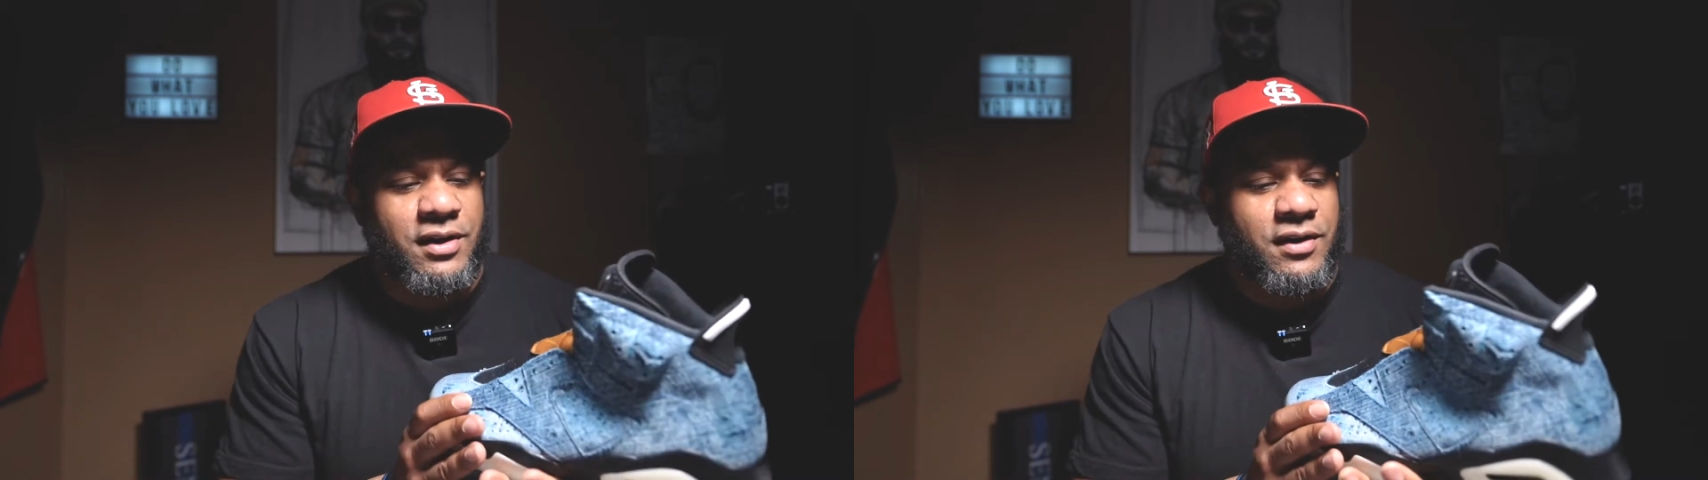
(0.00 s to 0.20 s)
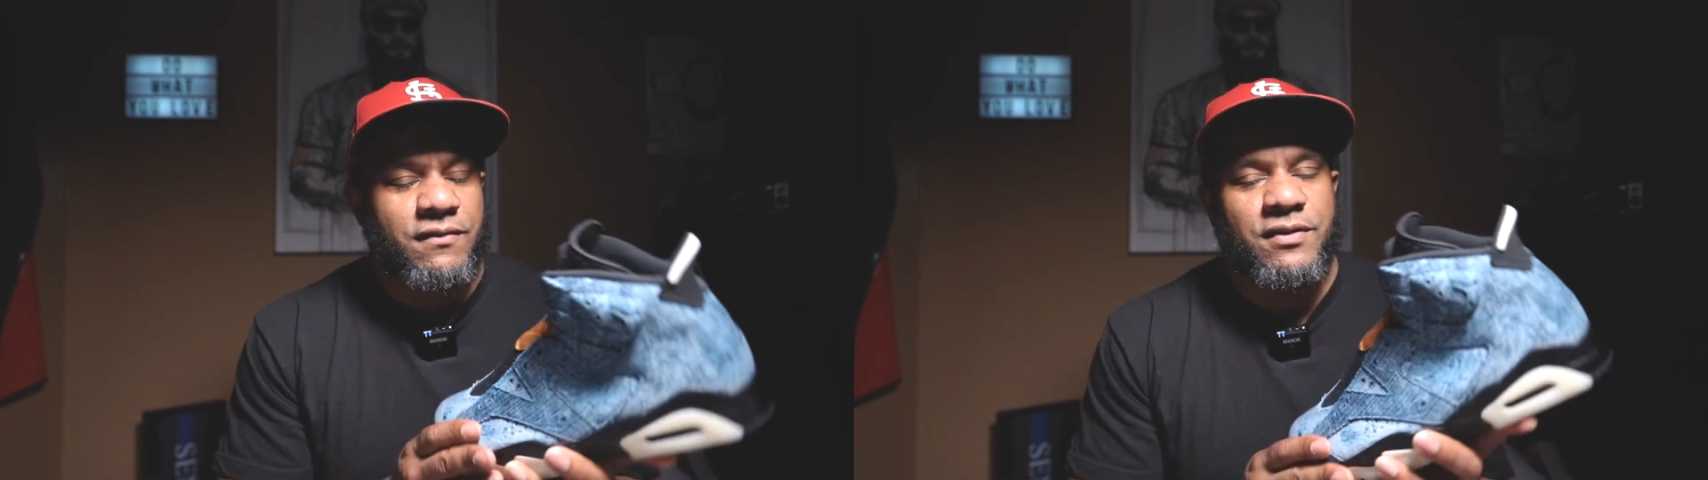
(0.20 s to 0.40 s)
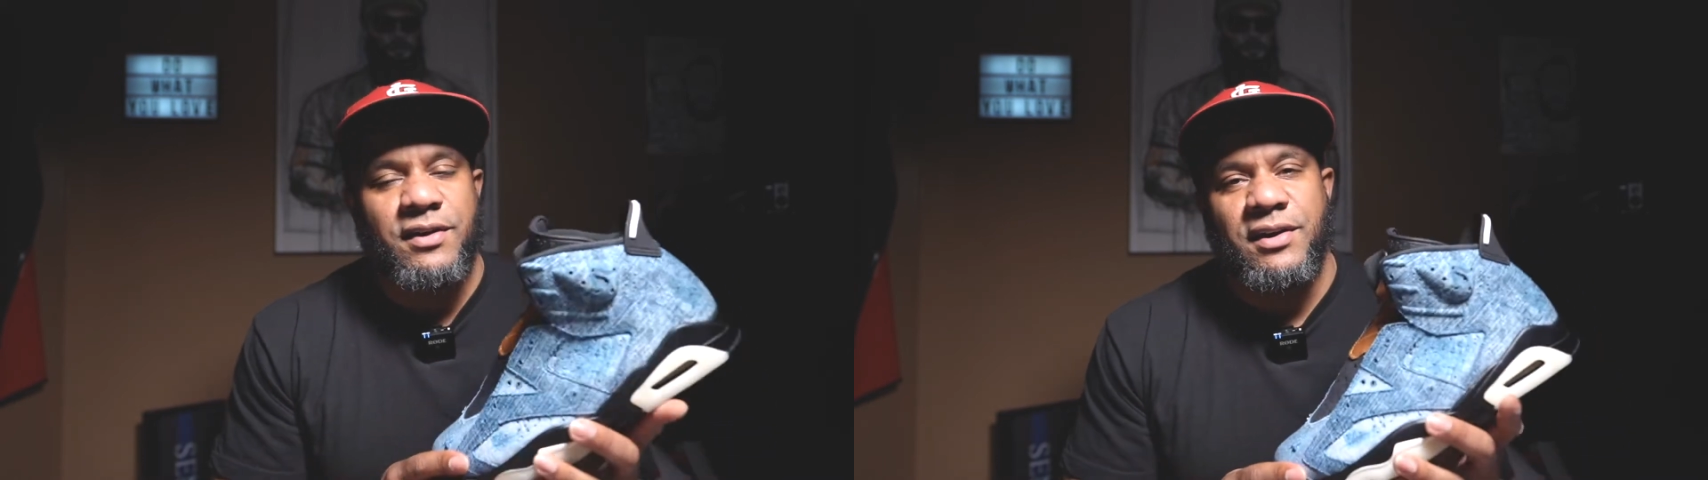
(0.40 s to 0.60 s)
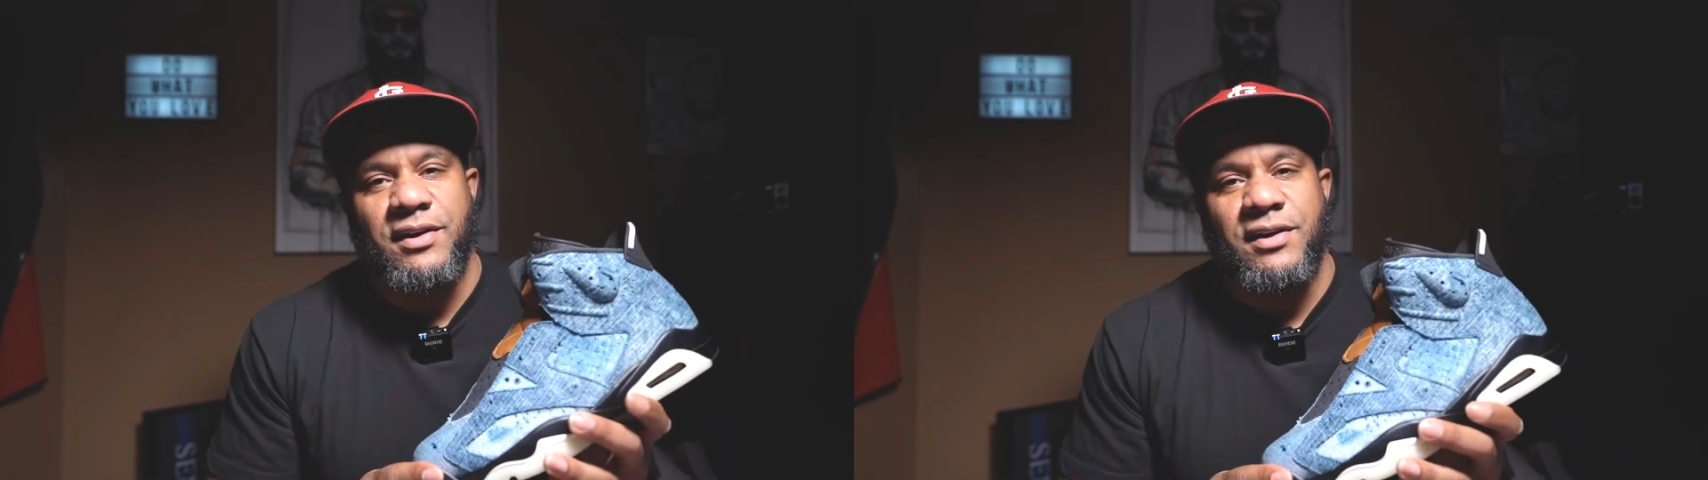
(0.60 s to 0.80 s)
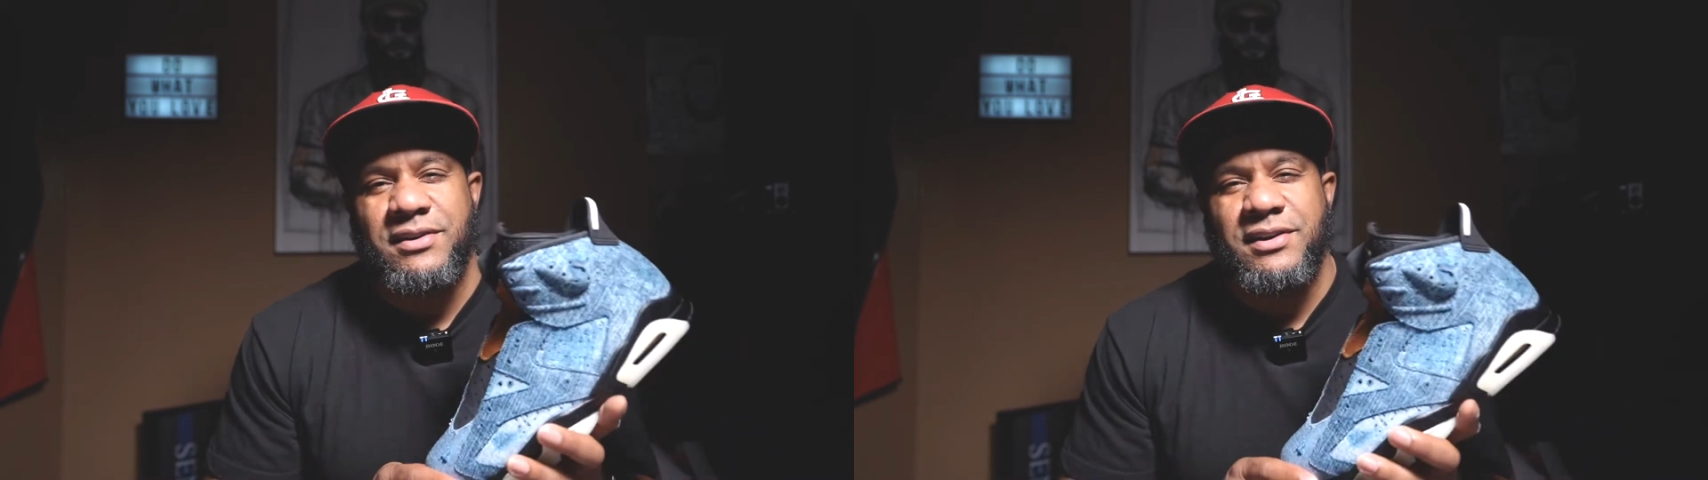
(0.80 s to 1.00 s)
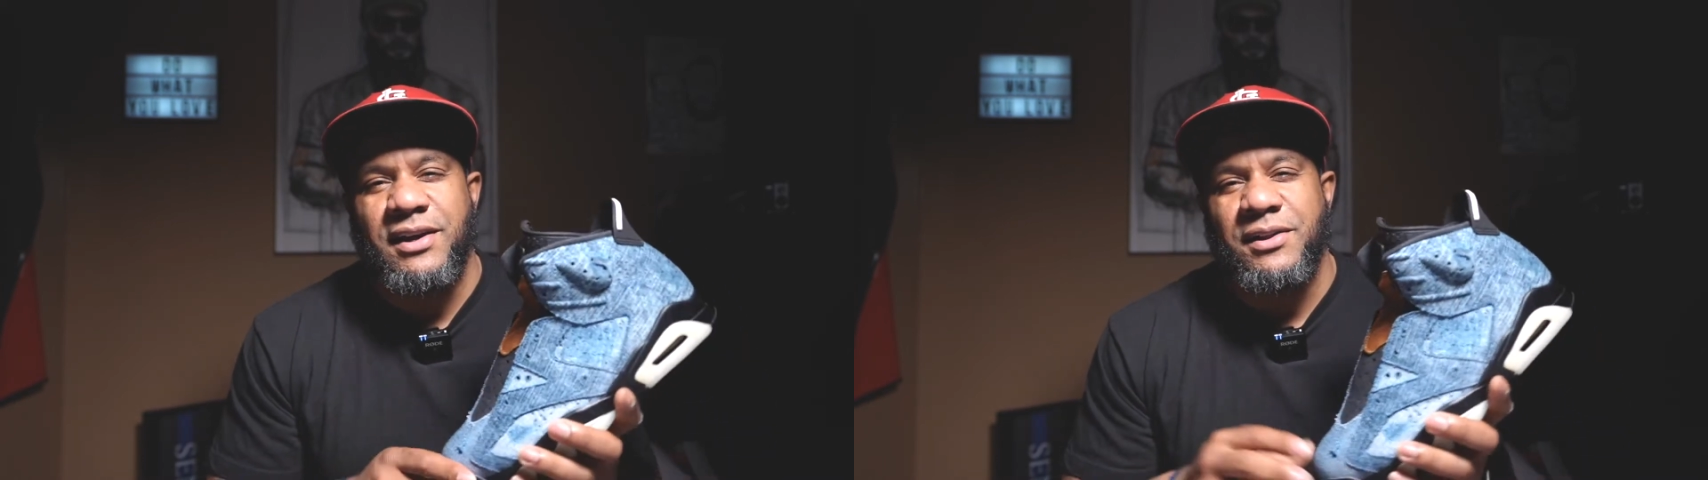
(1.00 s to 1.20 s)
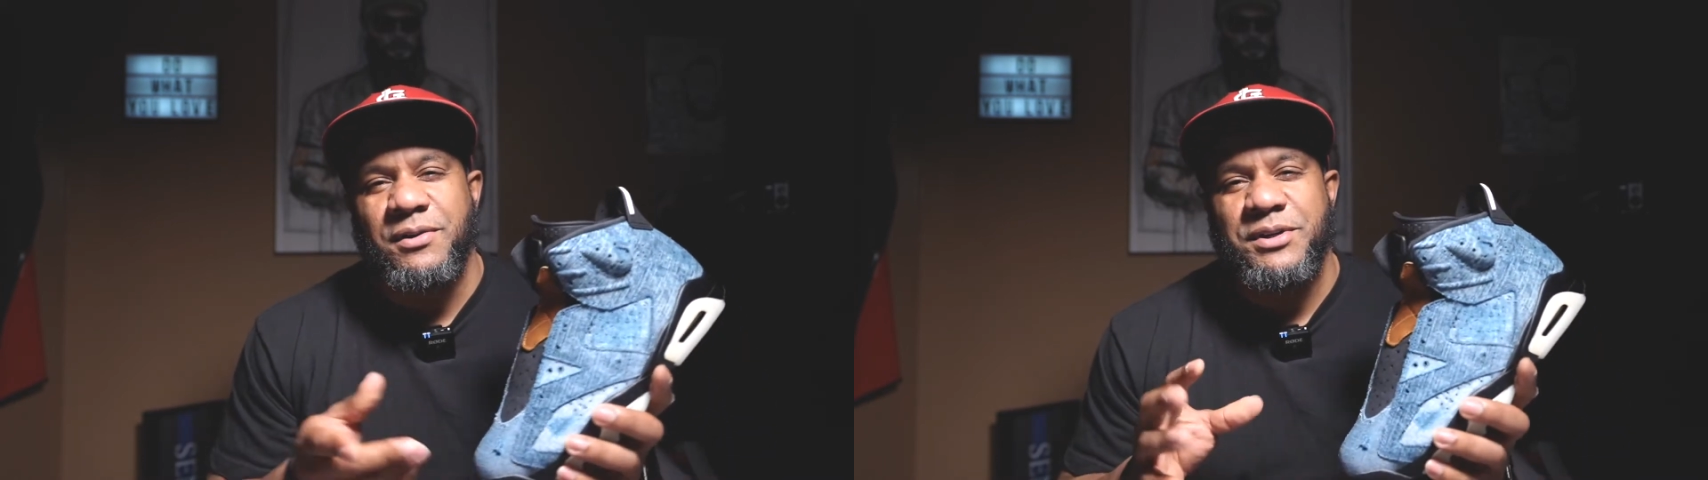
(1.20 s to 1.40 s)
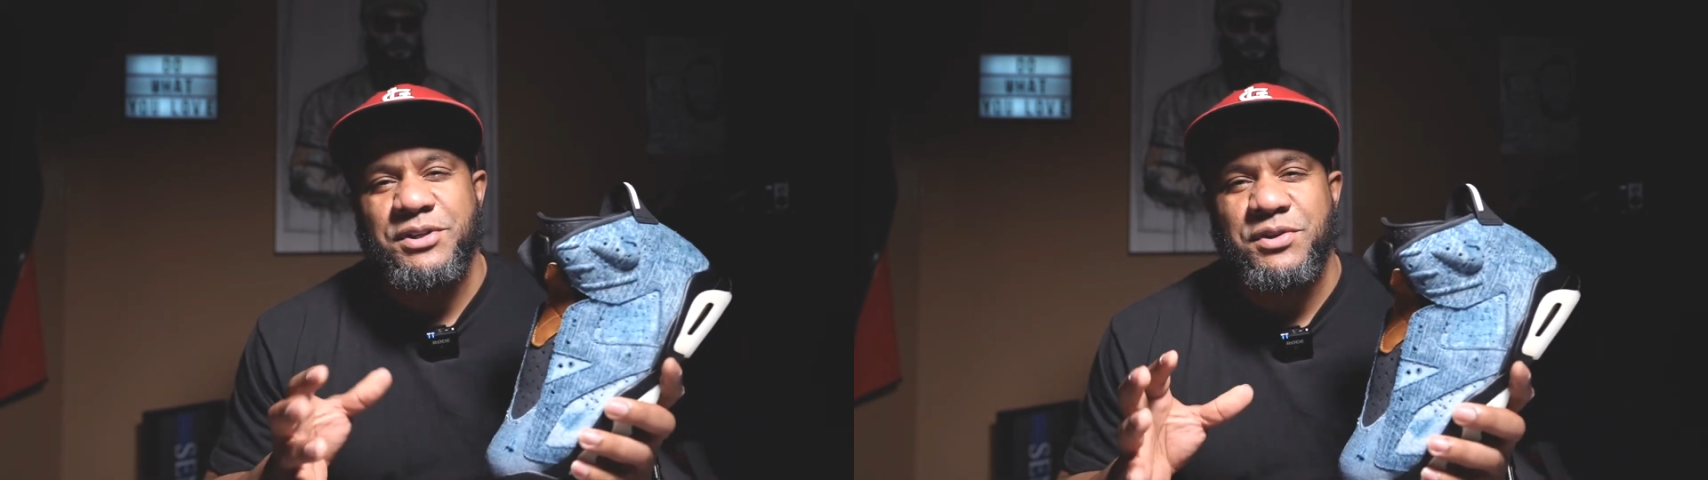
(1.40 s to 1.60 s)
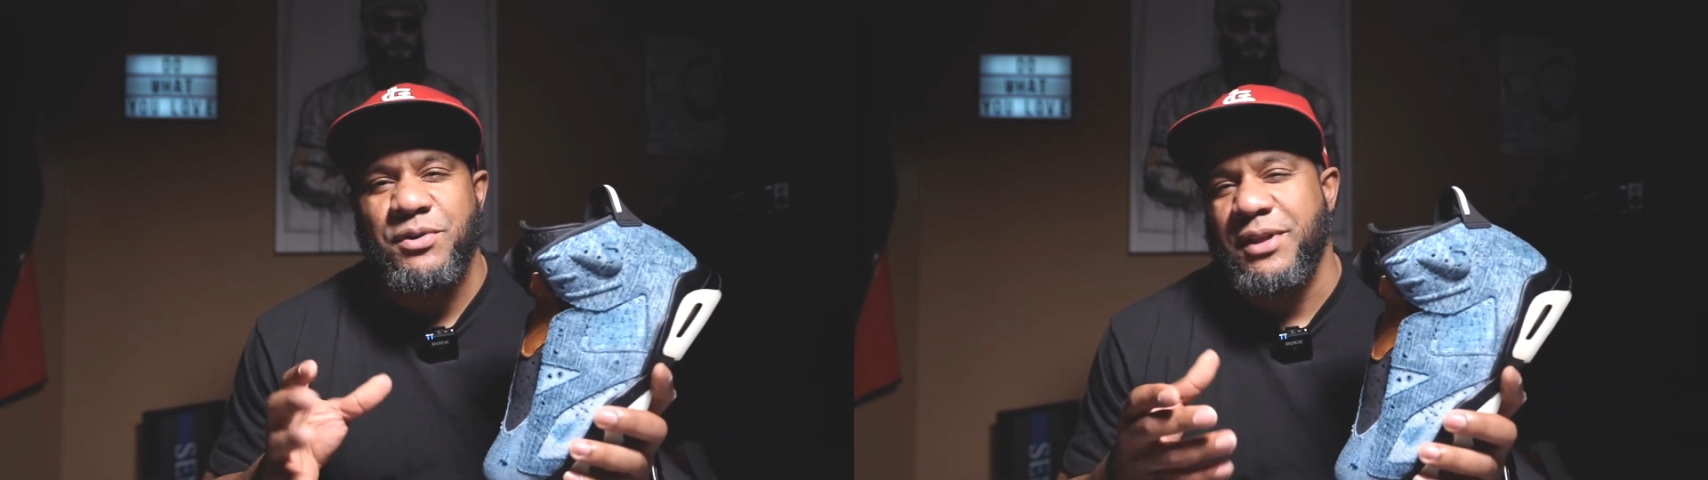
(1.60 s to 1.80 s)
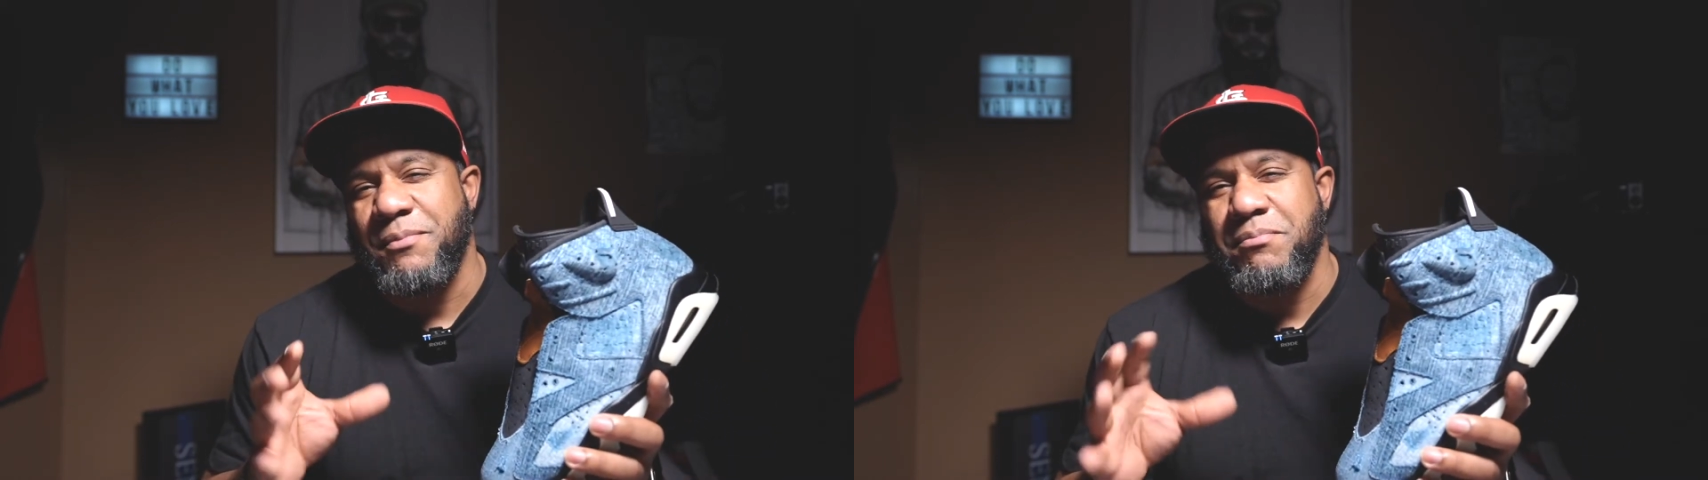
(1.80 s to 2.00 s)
of the yellowish or that